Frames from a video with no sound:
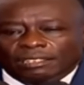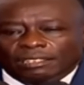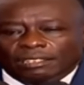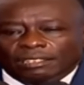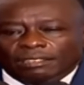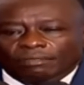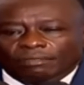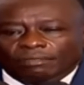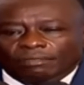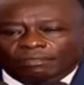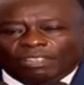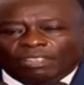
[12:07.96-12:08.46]

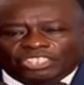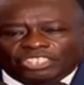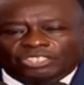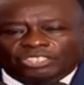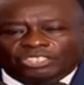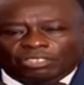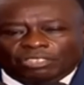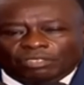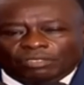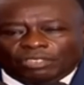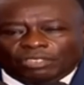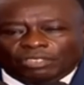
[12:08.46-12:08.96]
violation
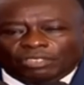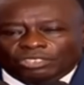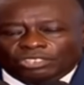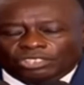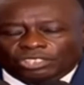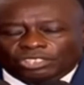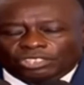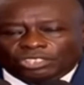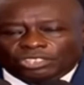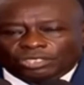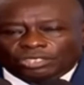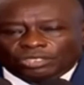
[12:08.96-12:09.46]
of the
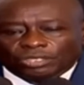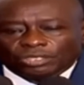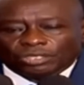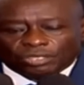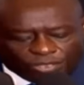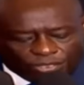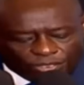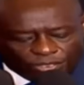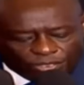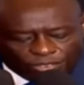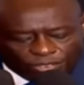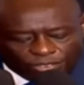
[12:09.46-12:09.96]
Constitution.
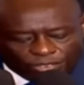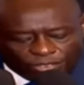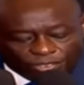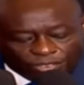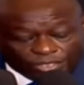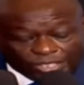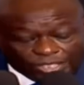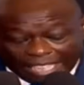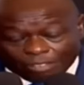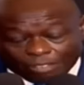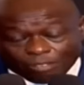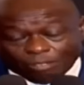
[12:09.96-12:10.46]

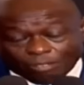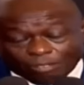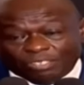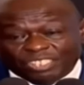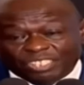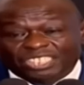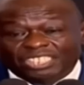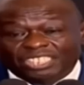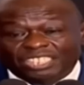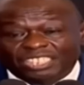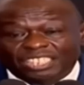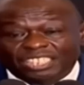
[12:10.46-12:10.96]
None of
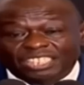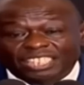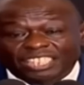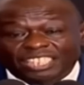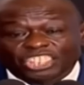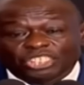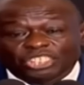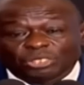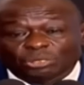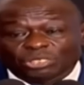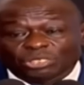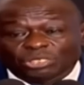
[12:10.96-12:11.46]
these
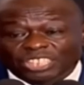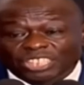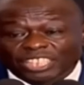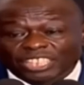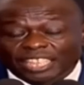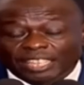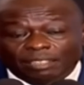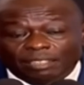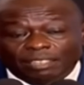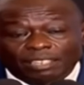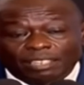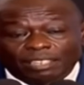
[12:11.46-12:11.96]
issues
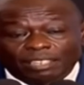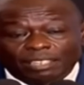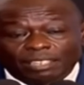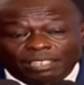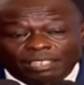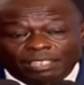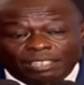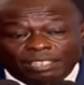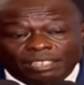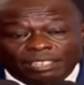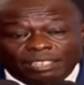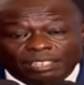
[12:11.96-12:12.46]
here
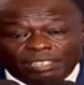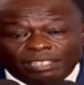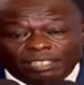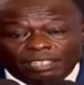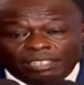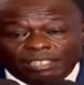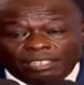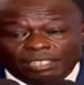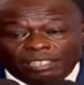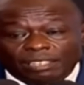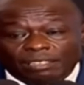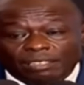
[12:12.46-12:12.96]

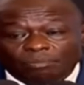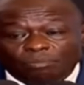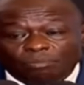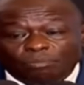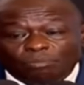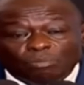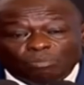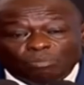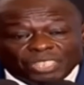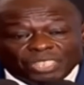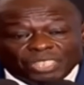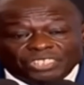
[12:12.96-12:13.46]

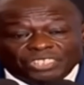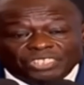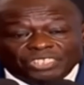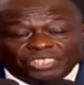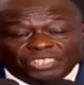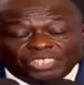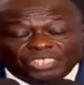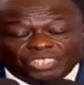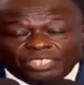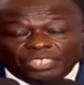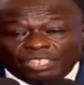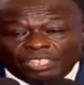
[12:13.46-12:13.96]
meet
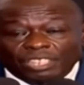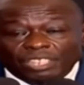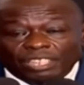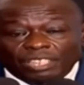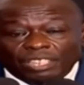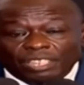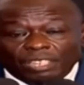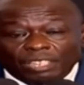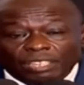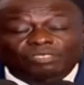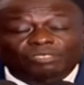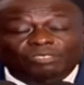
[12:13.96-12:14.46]
the
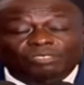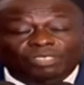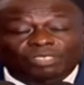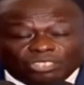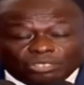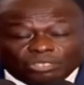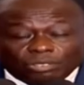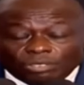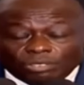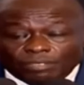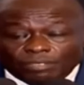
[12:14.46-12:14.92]
threshold.